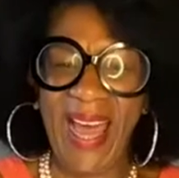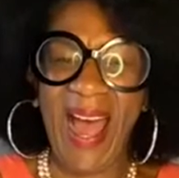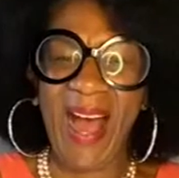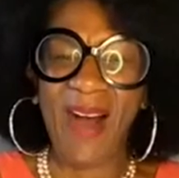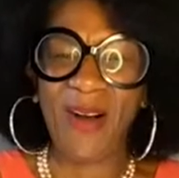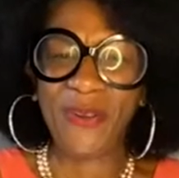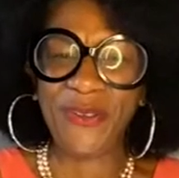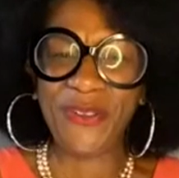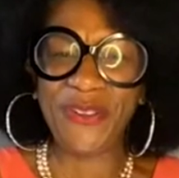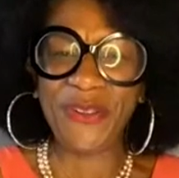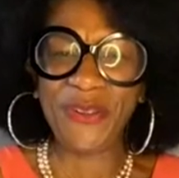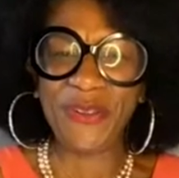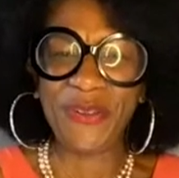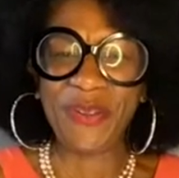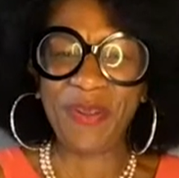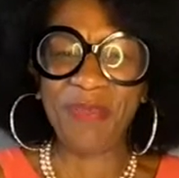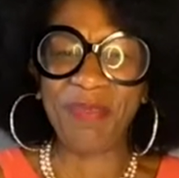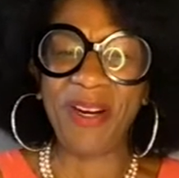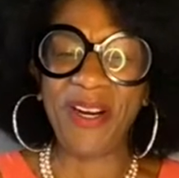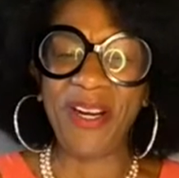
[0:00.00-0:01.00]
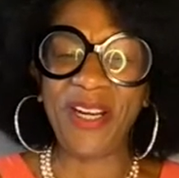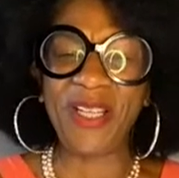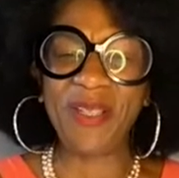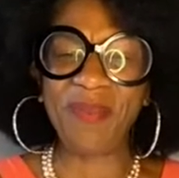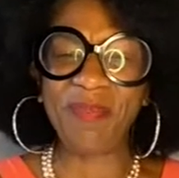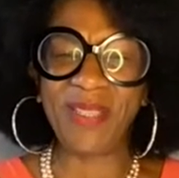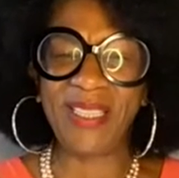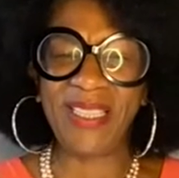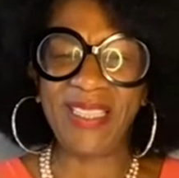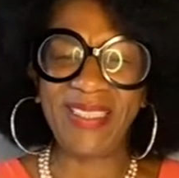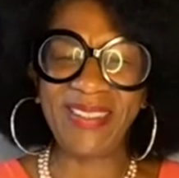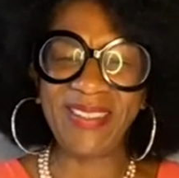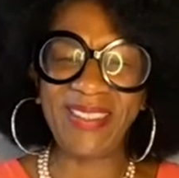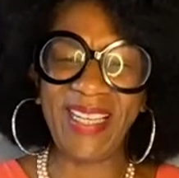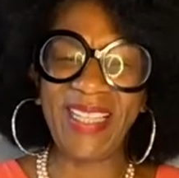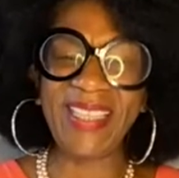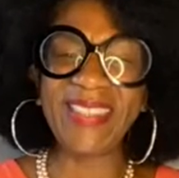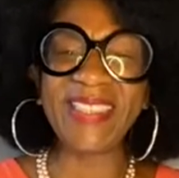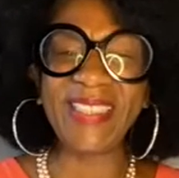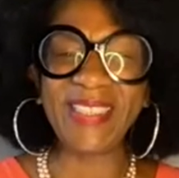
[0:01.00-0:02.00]
out to the marketplace, and
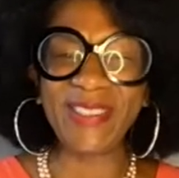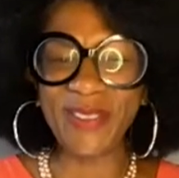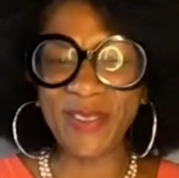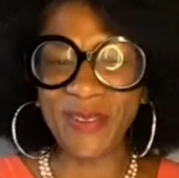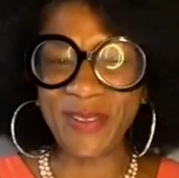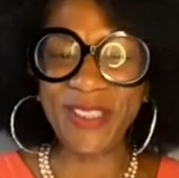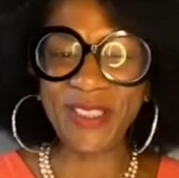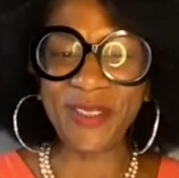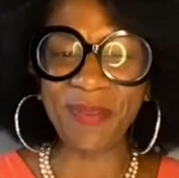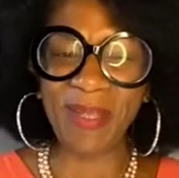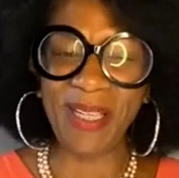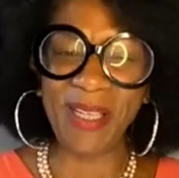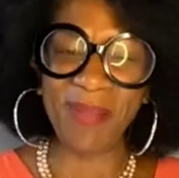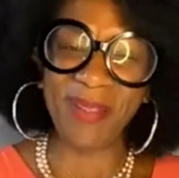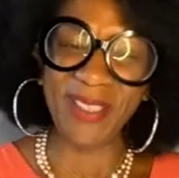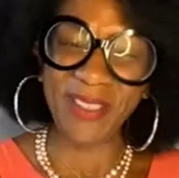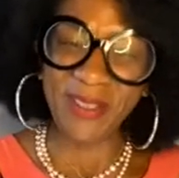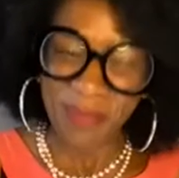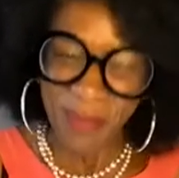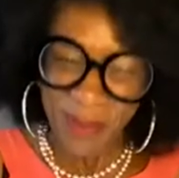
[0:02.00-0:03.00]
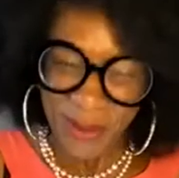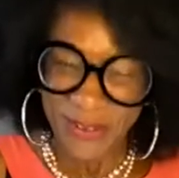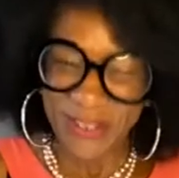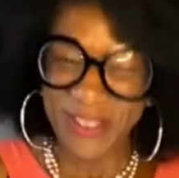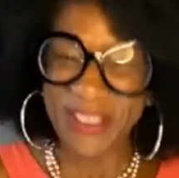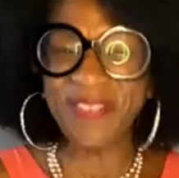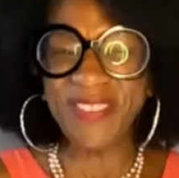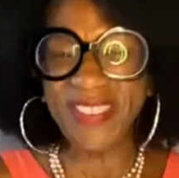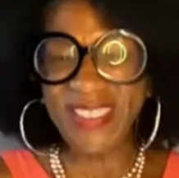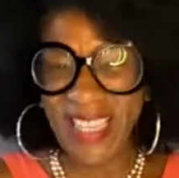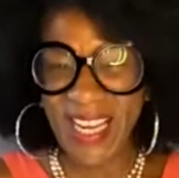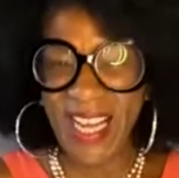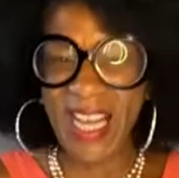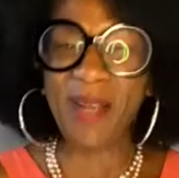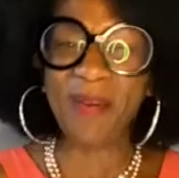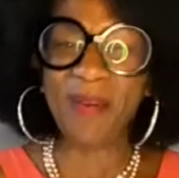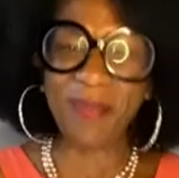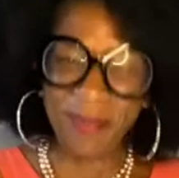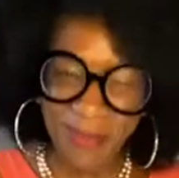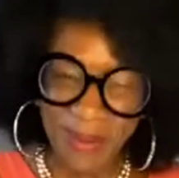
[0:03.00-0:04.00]
I say soulish man because most of the
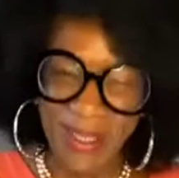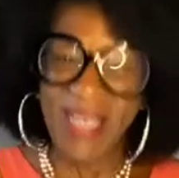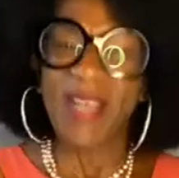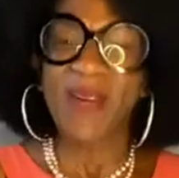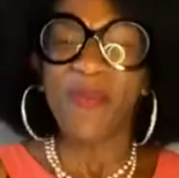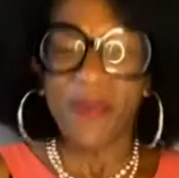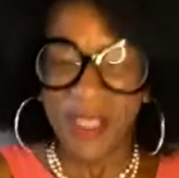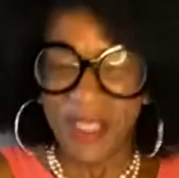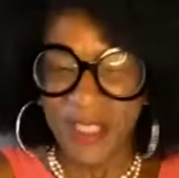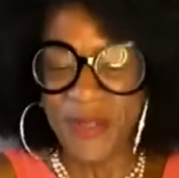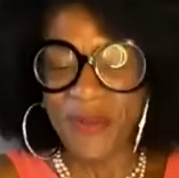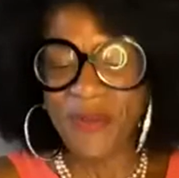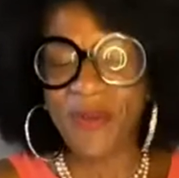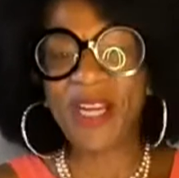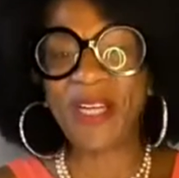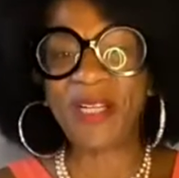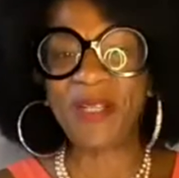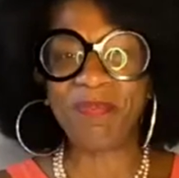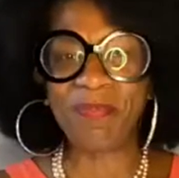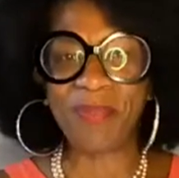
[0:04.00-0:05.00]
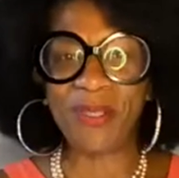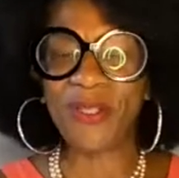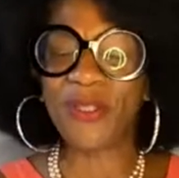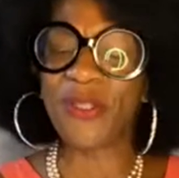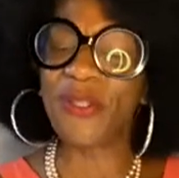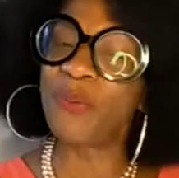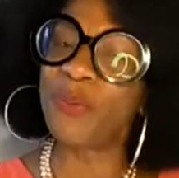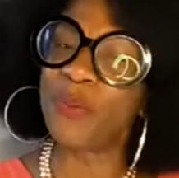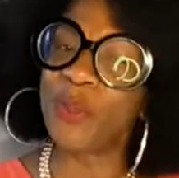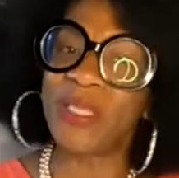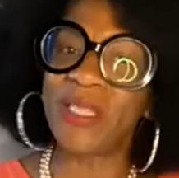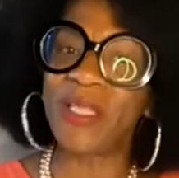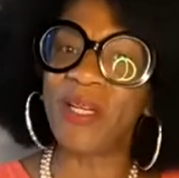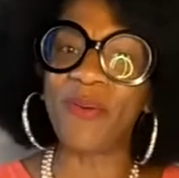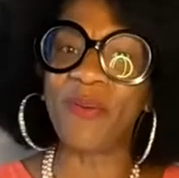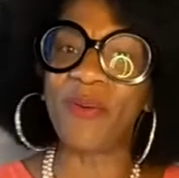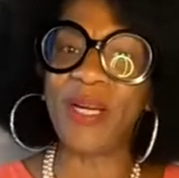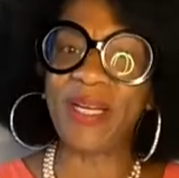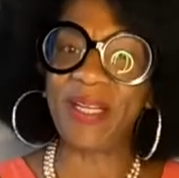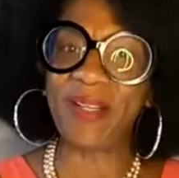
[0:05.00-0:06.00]
time when you write a book, you really are
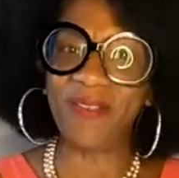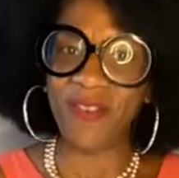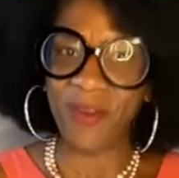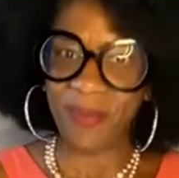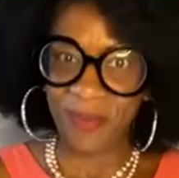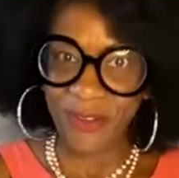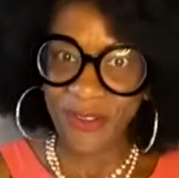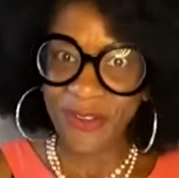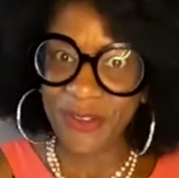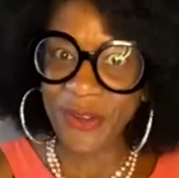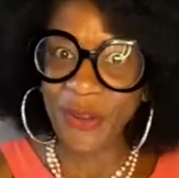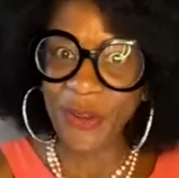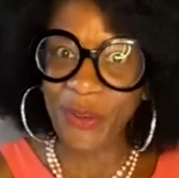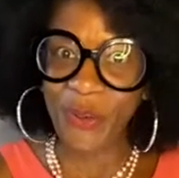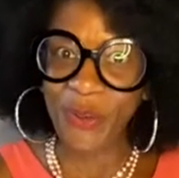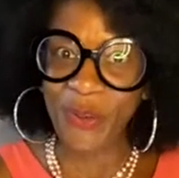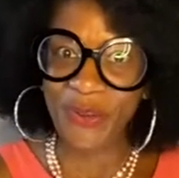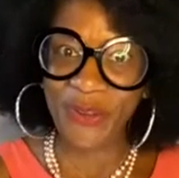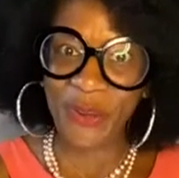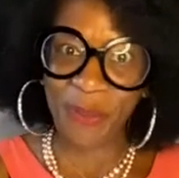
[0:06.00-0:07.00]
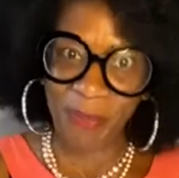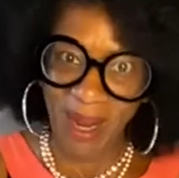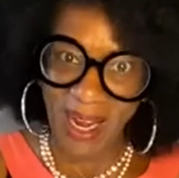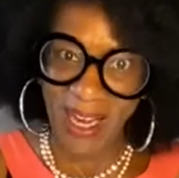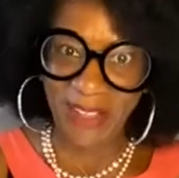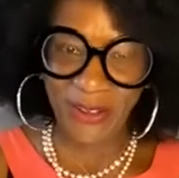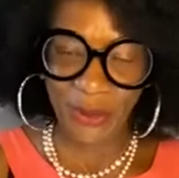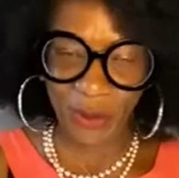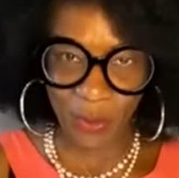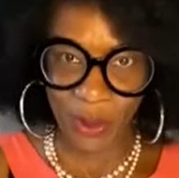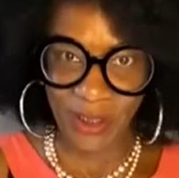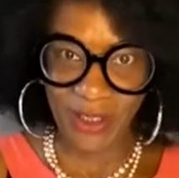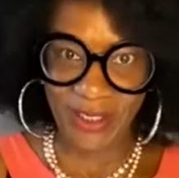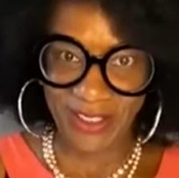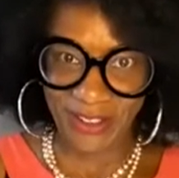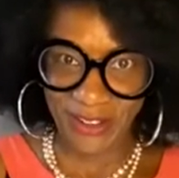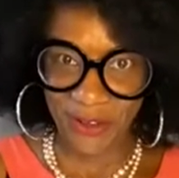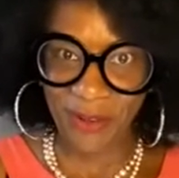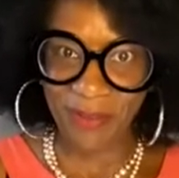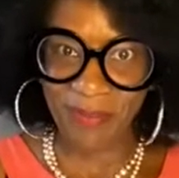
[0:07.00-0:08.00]
writing from your soul, your mind, your
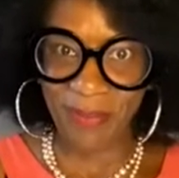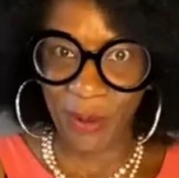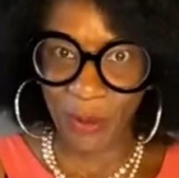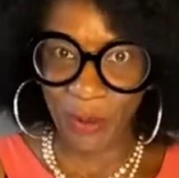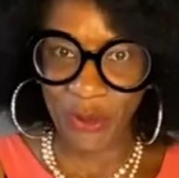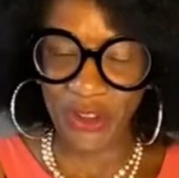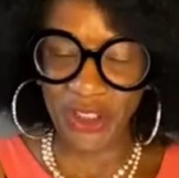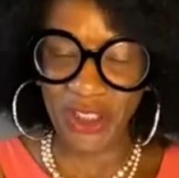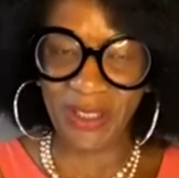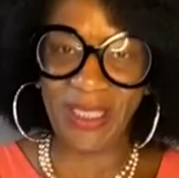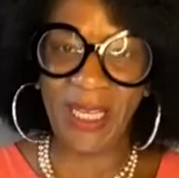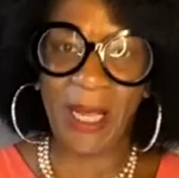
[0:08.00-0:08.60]
emotion.